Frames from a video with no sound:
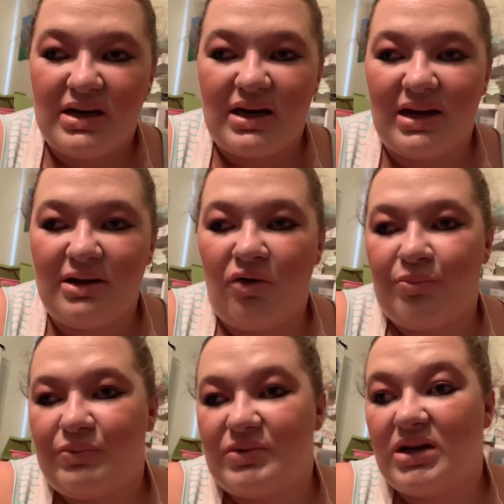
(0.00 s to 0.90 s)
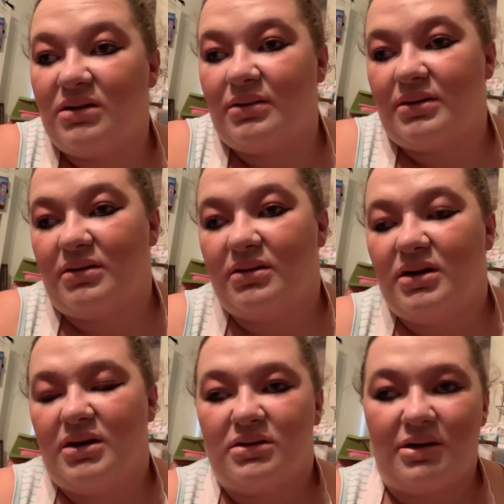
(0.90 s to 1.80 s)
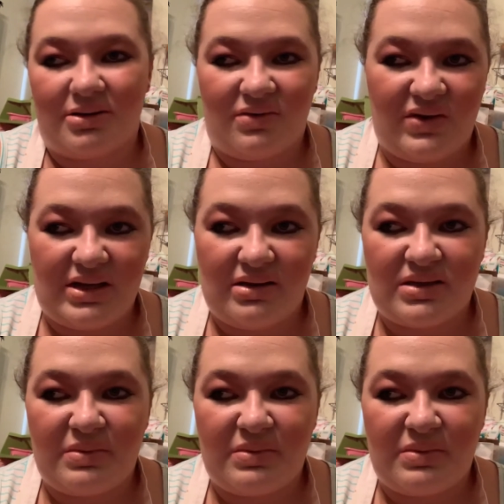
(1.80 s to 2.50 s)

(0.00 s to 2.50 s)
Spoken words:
I know I've done longer videos,